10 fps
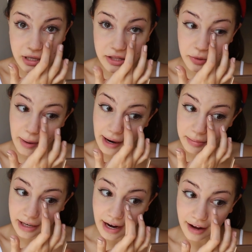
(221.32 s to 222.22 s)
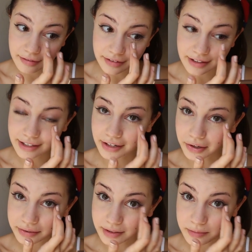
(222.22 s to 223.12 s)
but either way, I'm gonna have, like, you
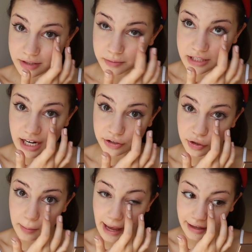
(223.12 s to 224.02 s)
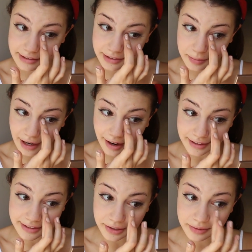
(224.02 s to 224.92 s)
know, some substantial bags under my
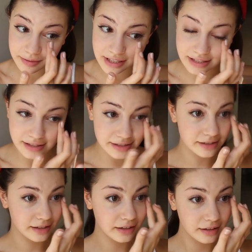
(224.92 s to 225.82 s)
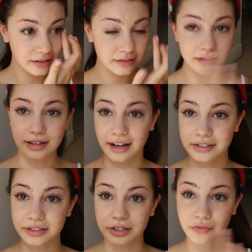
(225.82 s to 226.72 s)
eyes, so this is, this is
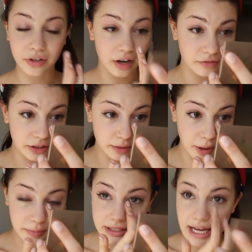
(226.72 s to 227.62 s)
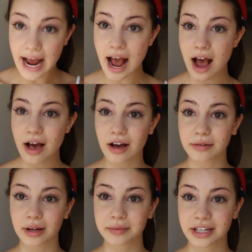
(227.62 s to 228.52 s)
excellent for covering them up. Damn!
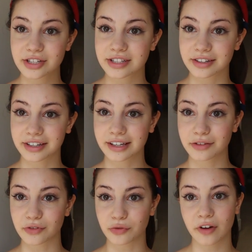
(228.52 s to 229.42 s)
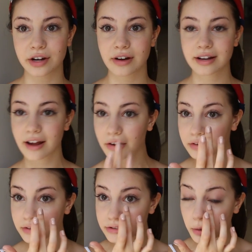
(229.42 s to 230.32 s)
I'm like just looking in the viewfinder right now,
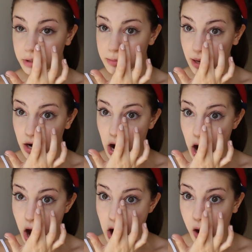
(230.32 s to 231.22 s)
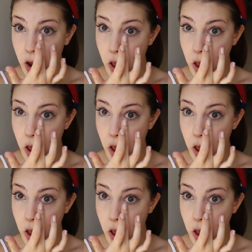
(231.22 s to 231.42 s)
it looks so much better.